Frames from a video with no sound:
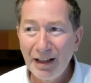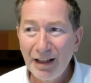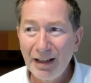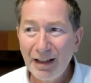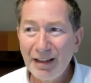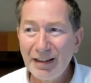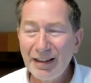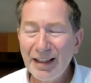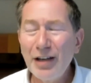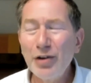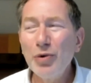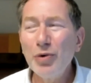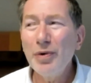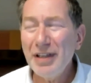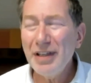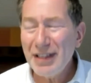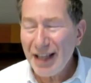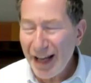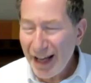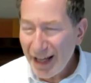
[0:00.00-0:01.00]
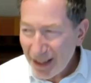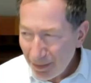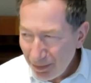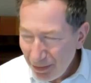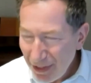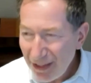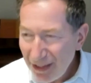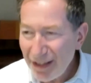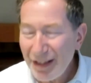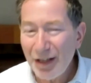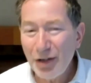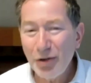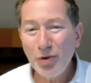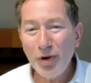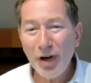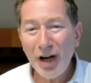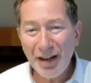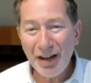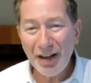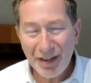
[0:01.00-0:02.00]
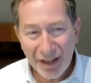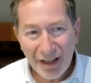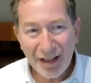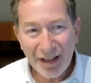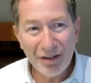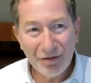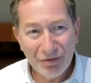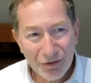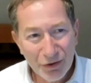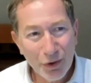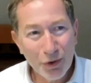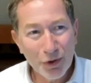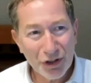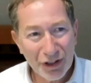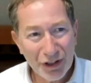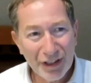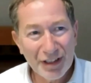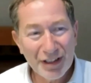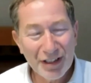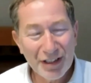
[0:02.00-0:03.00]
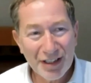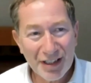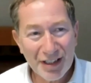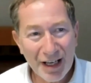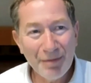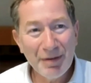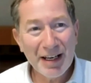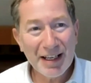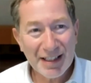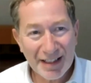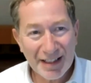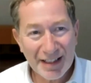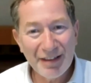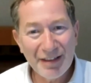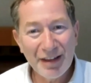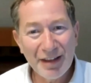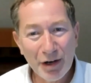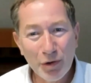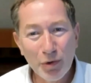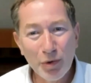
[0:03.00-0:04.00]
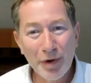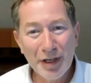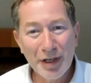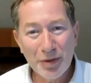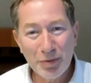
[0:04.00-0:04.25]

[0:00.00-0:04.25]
There always has been, and I think, unfortunately, to some extent, there always